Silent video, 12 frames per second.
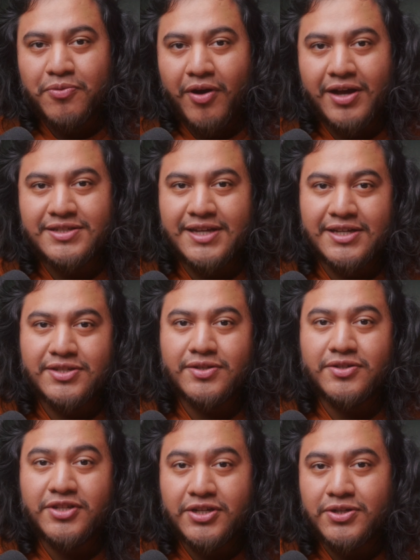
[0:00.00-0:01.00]
processed
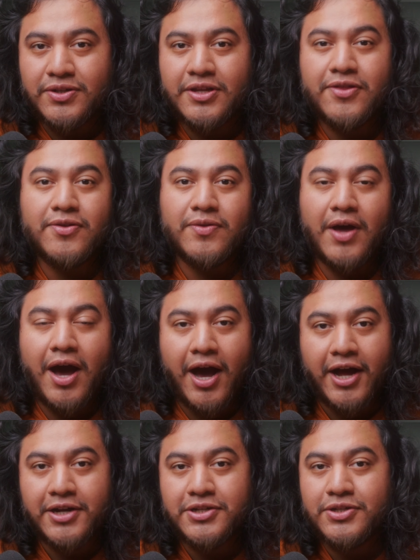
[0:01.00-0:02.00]
digitally through the
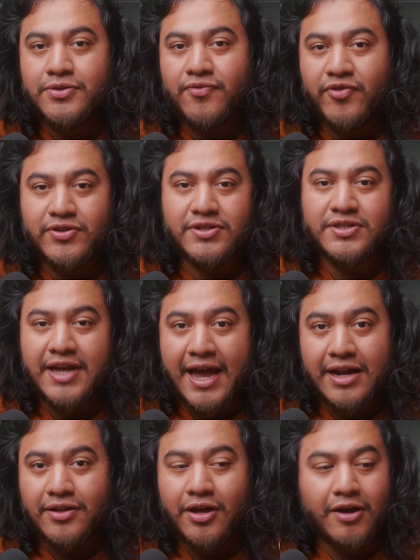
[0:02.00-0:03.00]
hot shoe versus
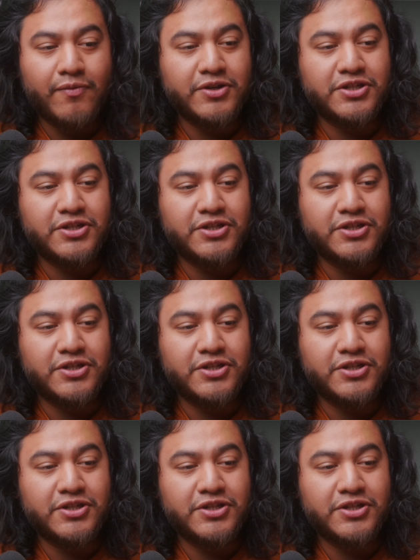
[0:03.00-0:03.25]
analog,